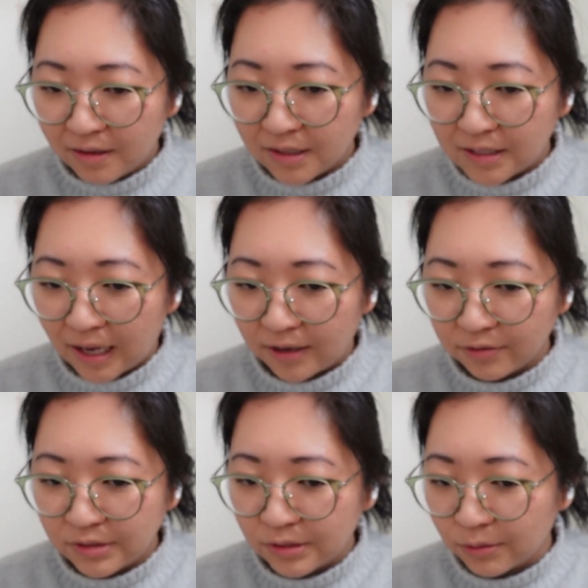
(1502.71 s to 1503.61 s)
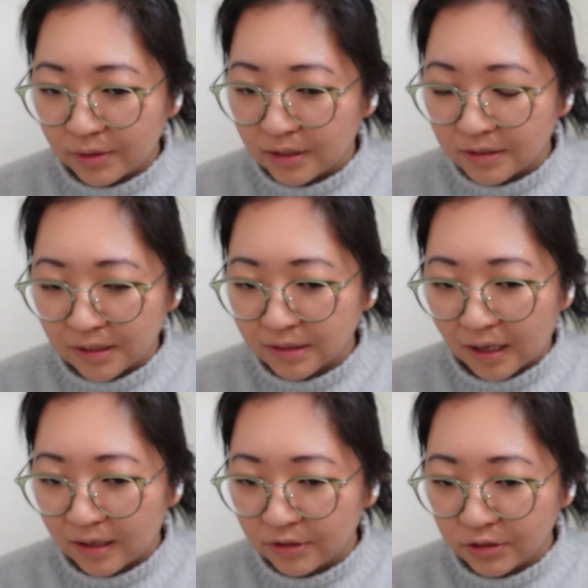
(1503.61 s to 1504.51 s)
The 10 of swords is
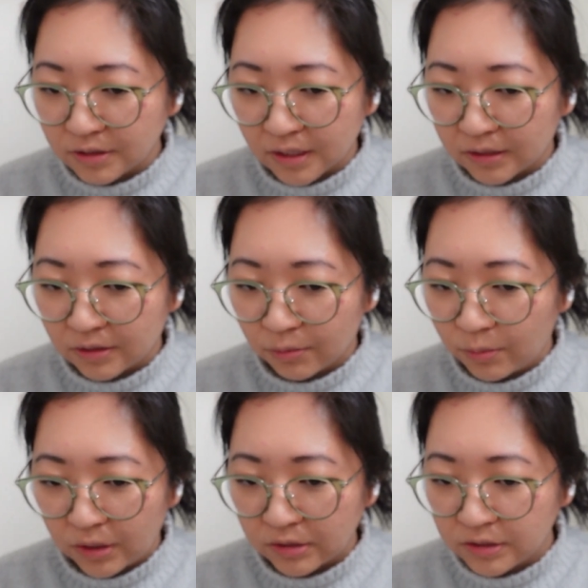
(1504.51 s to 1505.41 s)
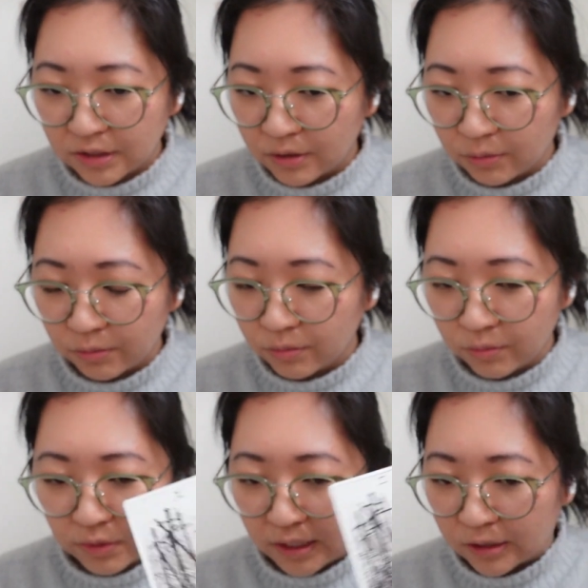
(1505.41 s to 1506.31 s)
kind of just like the worst of the
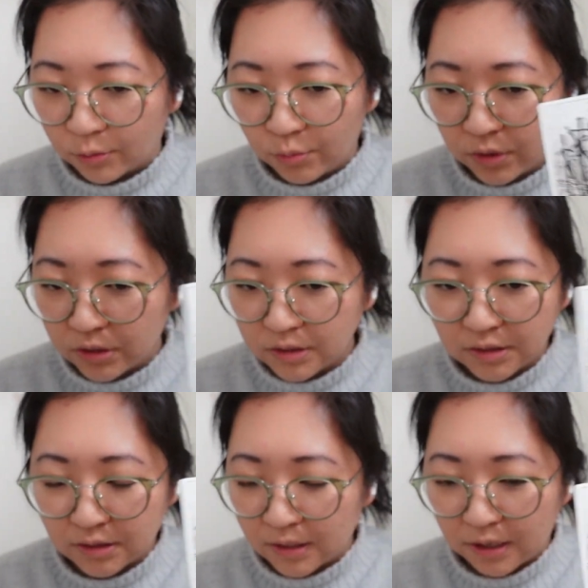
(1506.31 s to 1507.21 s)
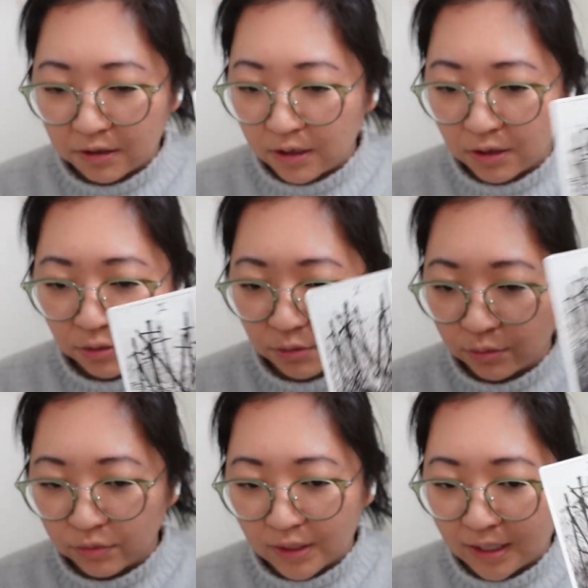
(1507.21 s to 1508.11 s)
like the worst
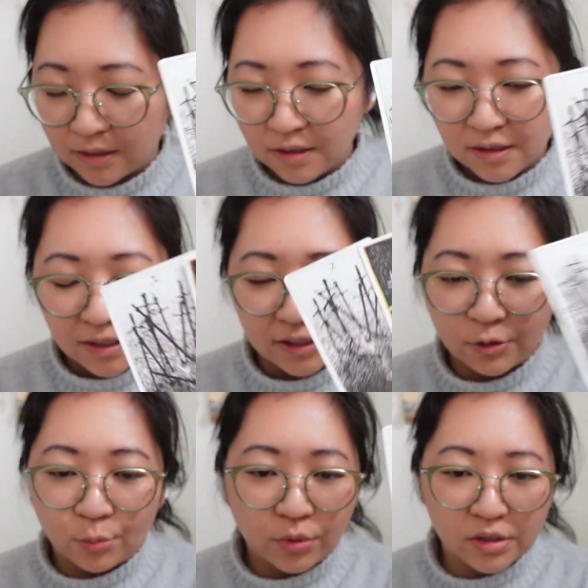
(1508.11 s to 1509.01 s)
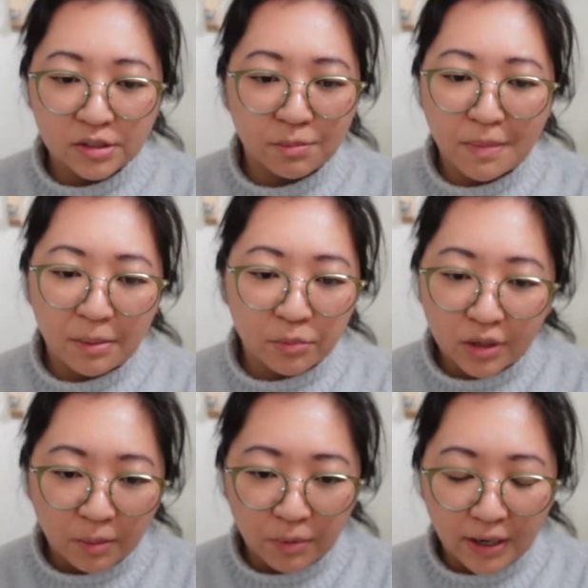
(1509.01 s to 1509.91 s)
scenario that like the worst
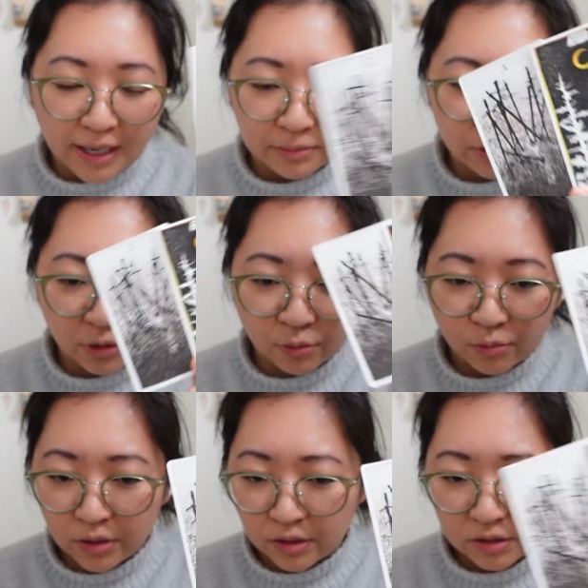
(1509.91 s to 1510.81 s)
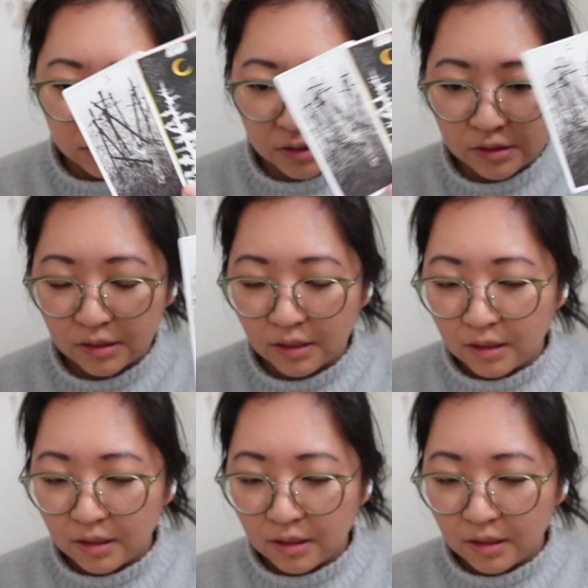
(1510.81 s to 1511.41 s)
memory perhaps or the worst